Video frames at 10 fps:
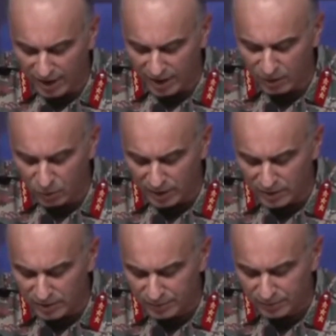reckoned
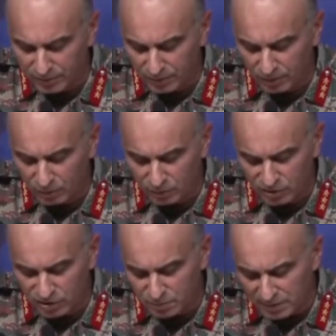with was
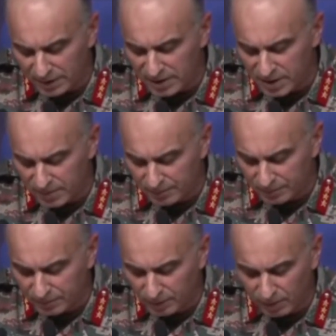the speedy
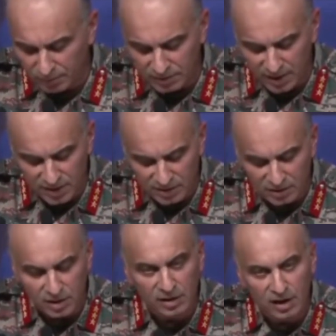and precise
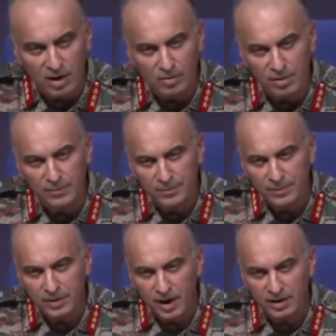turnaround
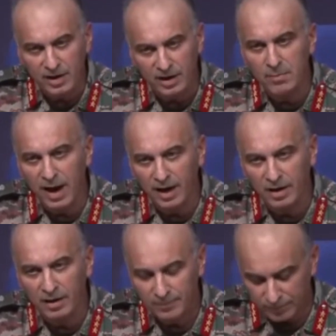and hit
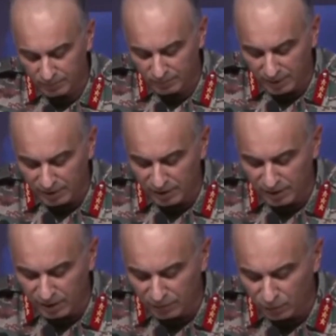back by the
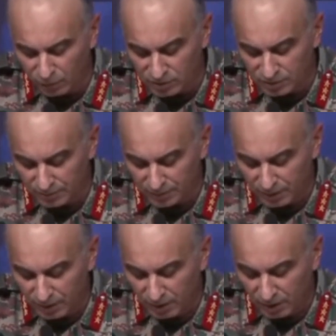Indian Air Force.
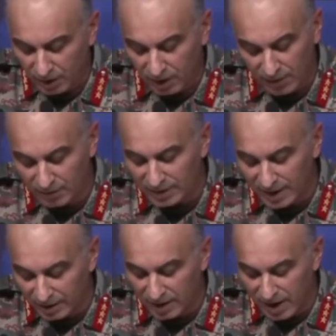And I will
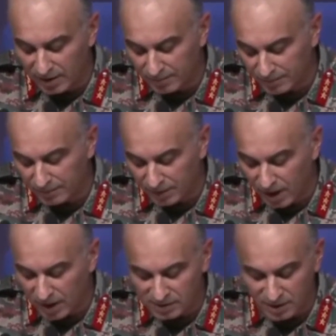yet again
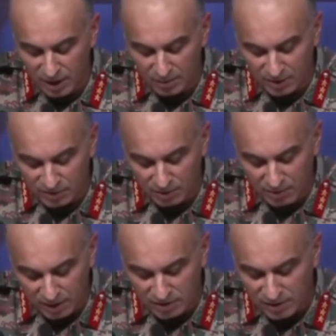ask Air Marshal
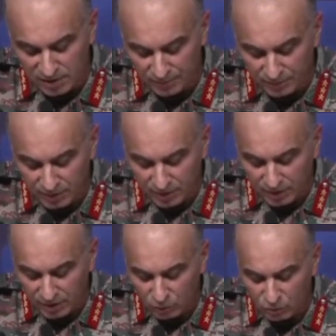Bharti
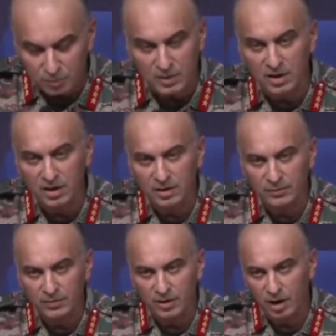to speak
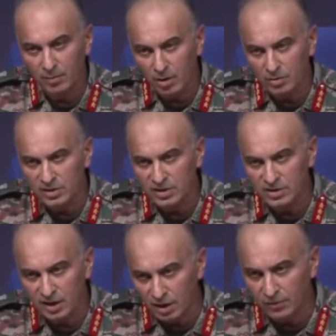about these
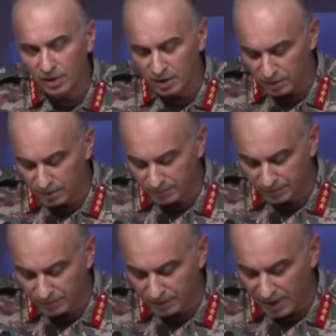
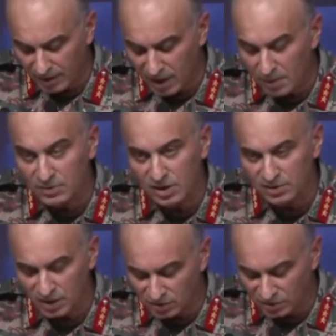significant and
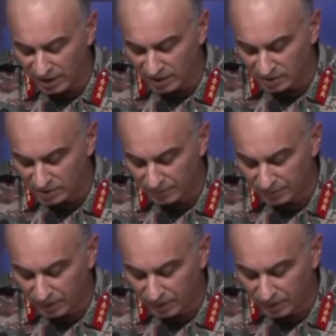game-changing strikes.